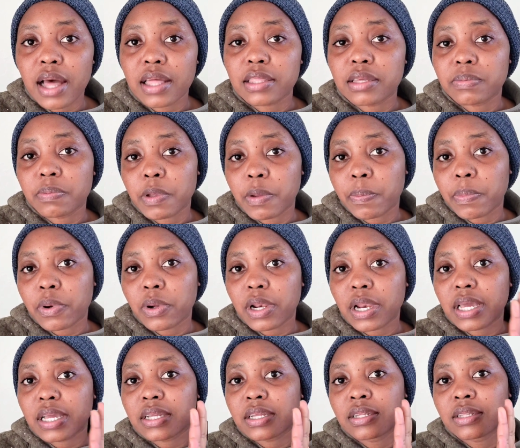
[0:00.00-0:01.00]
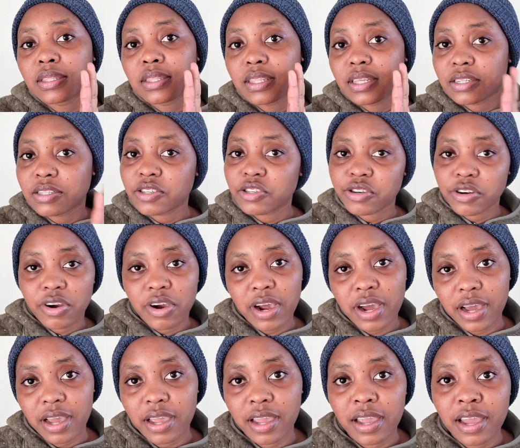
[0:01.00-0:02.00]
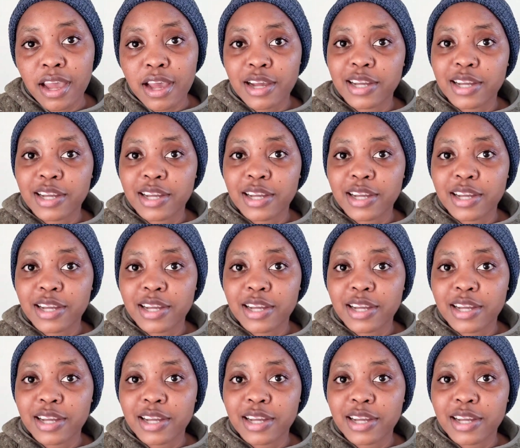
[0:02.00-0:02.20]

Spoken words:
Other people, like, they try.